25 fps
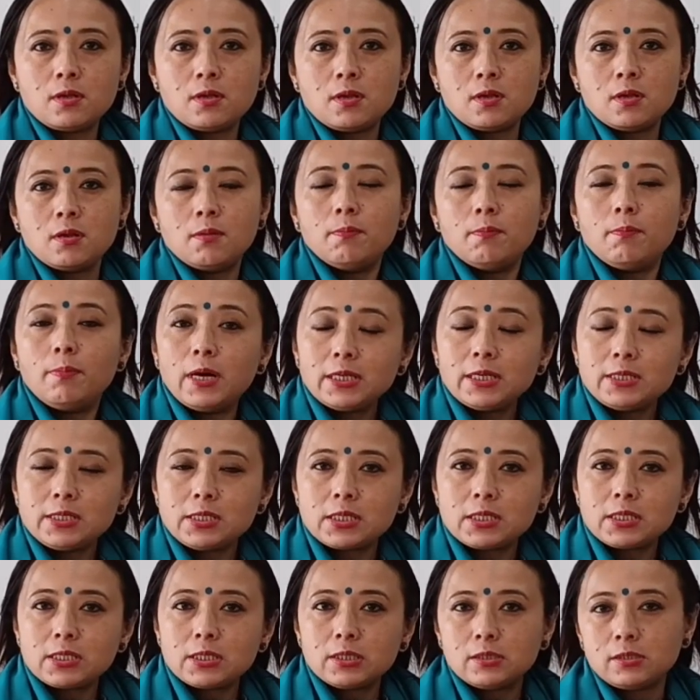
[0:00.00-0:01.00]

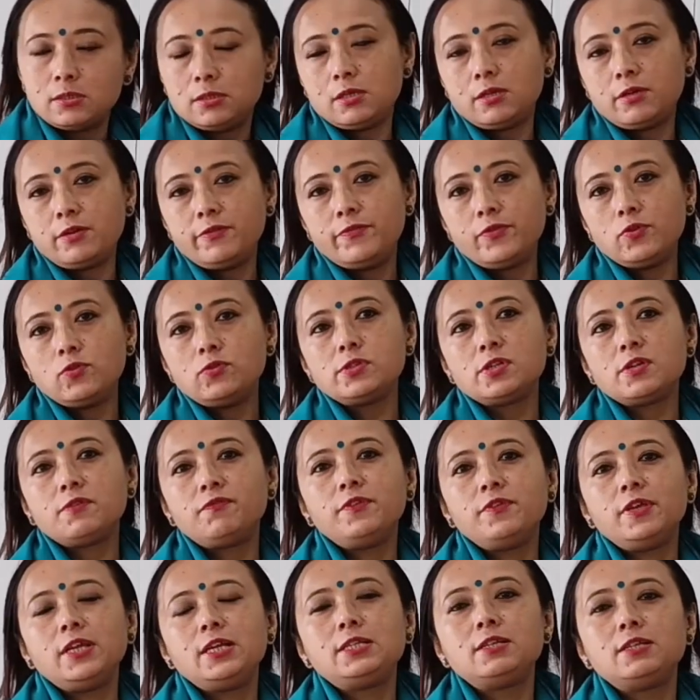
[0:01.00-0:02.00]
But the revolt of
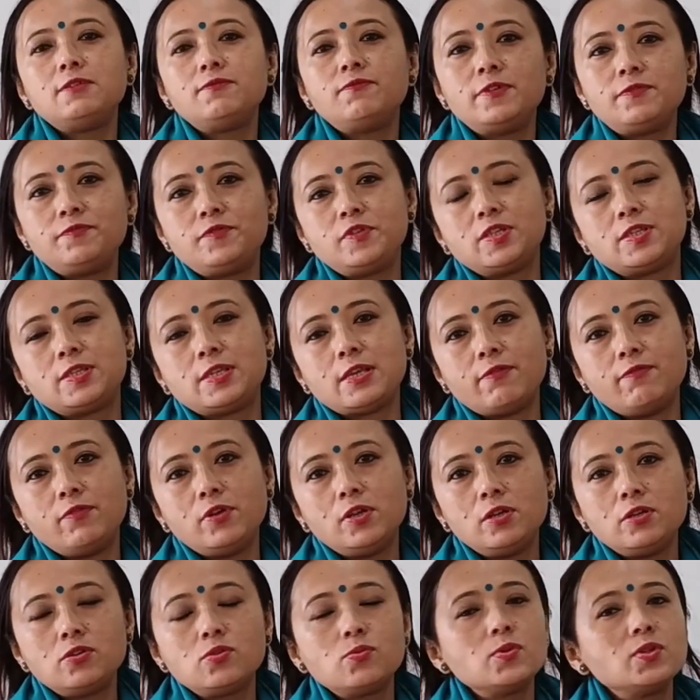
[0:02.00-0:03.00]

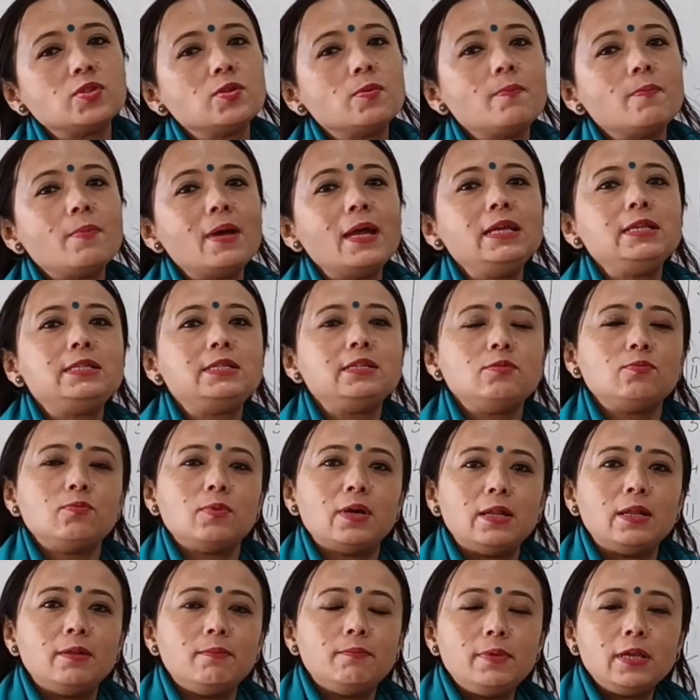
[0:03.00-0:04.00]
1857, it was a mighty
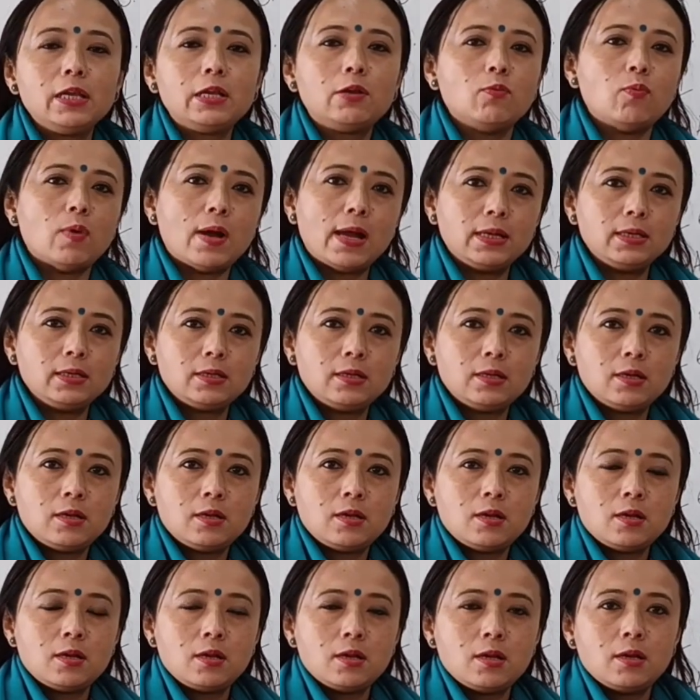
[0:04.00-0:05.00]
one, big one.
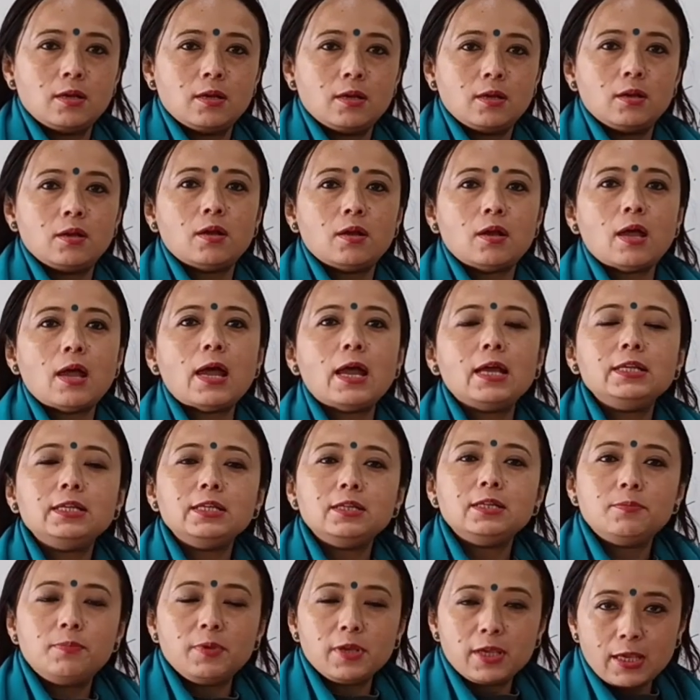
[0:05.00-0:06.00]
And
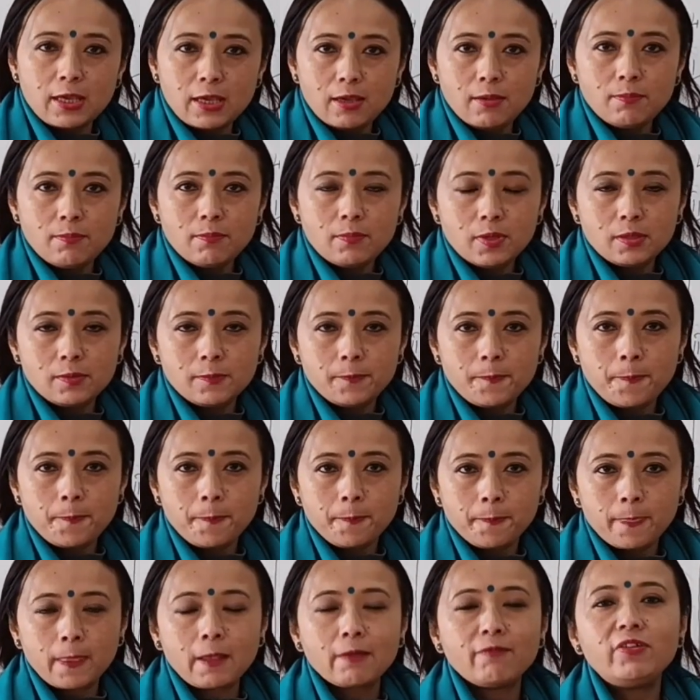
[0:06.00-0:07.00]
it became
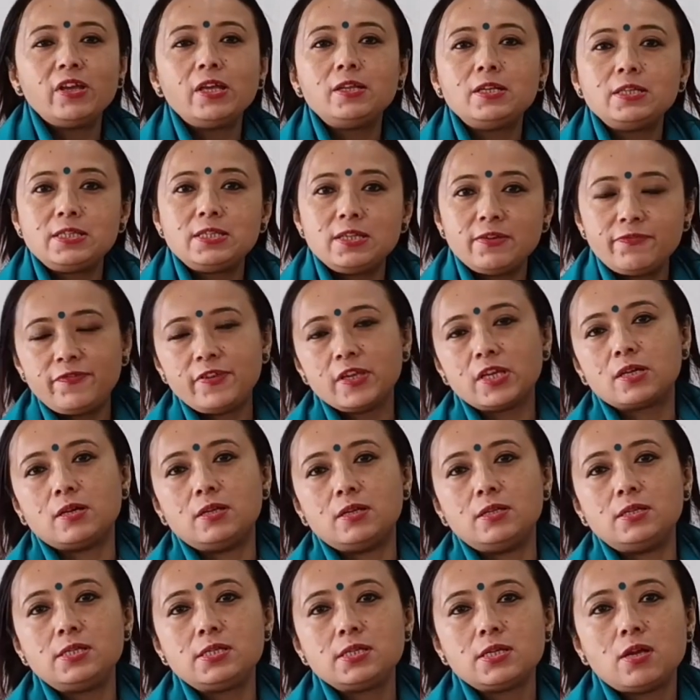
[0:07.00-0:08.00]
very
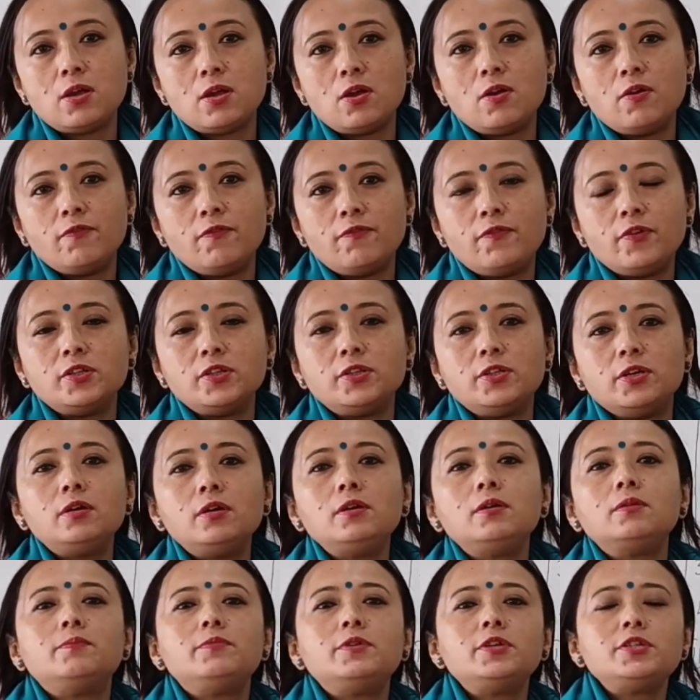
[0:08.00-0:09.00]
difficult for the
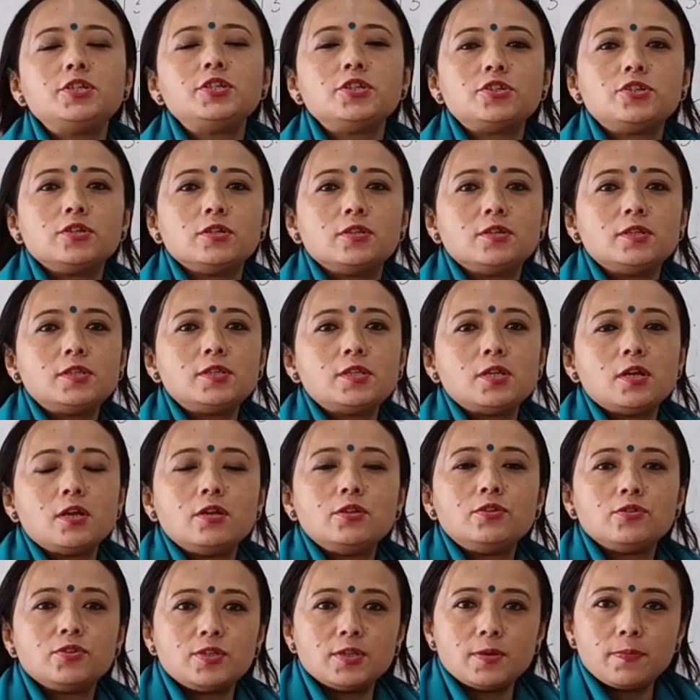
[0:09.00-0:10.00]
Britishers
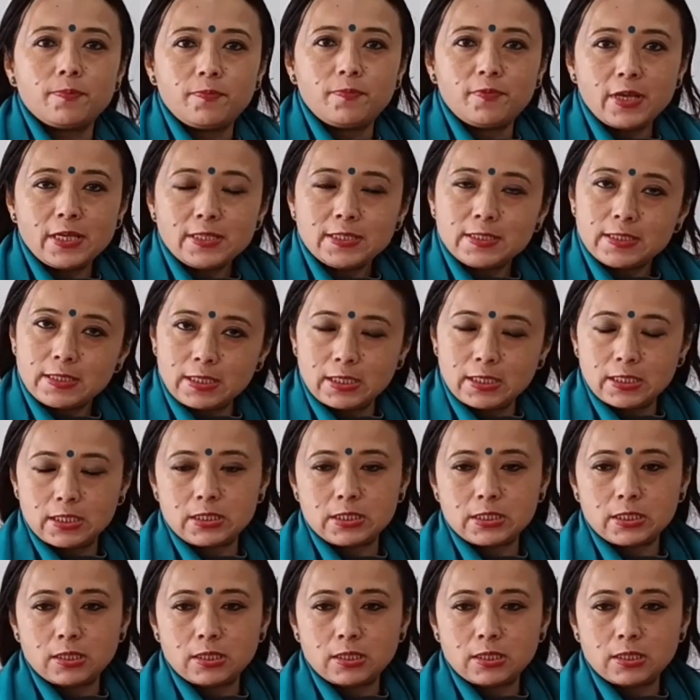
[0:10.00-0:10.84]
to suppress it.